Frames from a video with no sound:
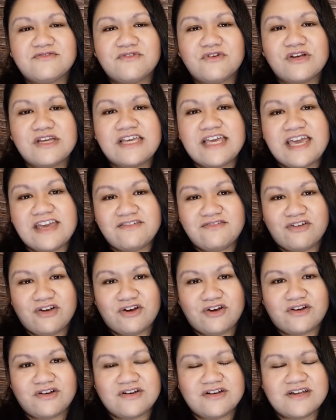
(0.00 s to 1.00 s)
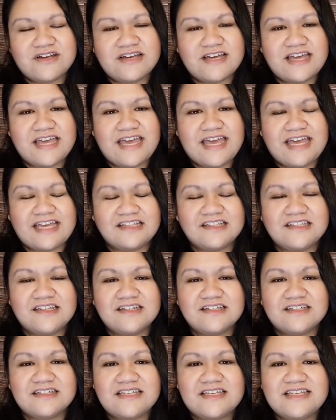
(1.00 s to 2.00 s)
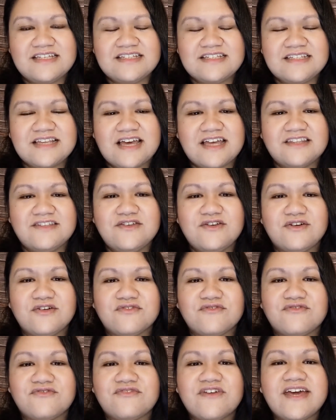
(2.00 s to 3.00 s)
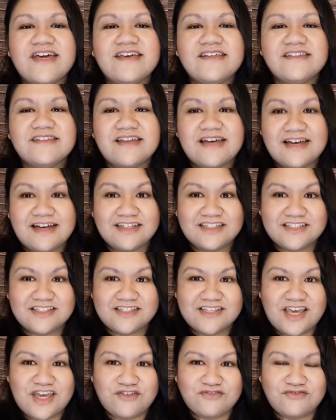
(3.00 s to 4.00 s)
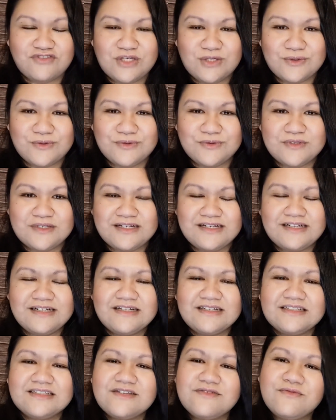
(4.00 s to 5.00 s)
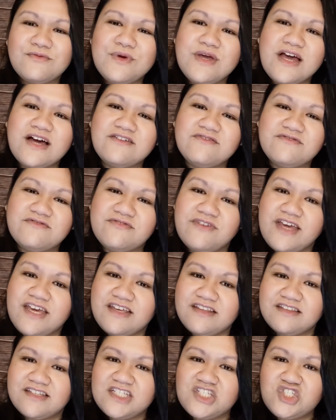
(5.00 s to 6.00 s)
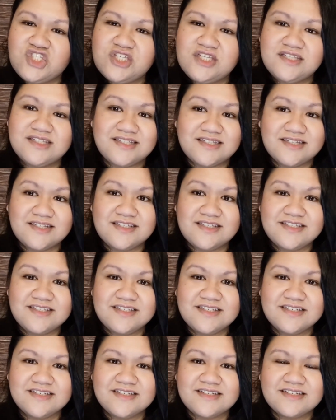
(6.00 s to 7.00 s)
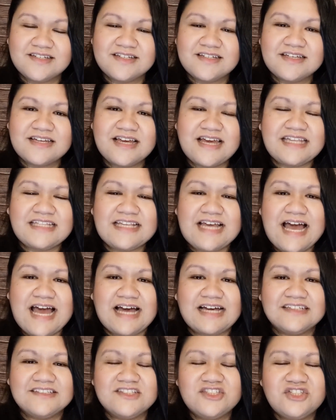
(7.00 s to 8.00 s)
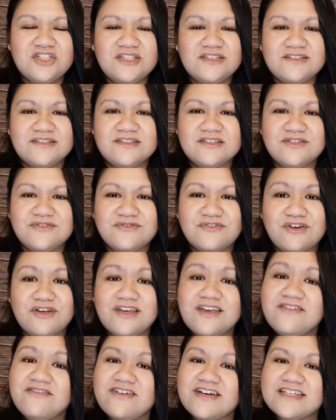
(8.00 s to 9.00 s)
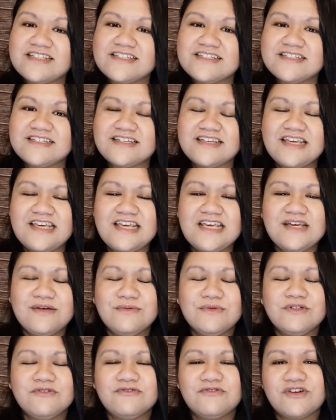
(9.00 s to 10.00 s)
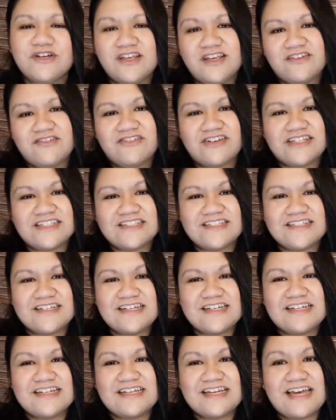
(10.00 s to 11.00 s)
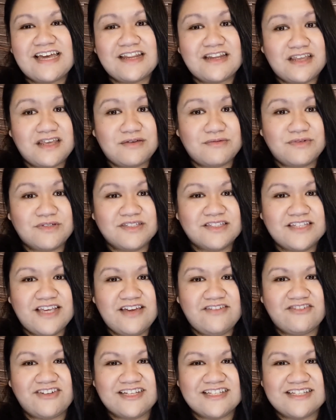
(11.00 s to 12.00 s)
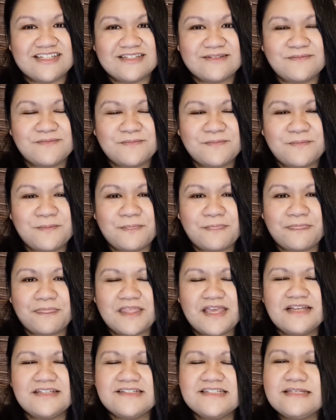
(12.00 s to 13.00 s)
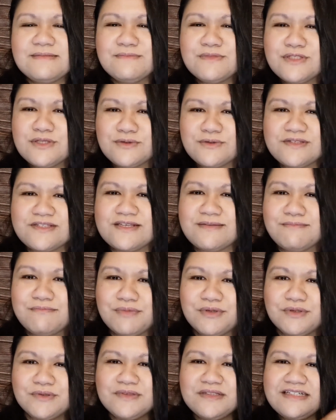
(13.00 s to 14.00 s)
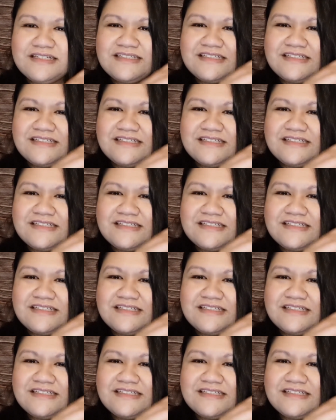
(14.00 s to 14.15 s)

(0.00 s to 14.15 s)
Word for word: forgave her and he said, Your faith has saved you if we have faith in Jesus and ask Jesus to forgive us, He will forgive us and He will save us. It seems so simple,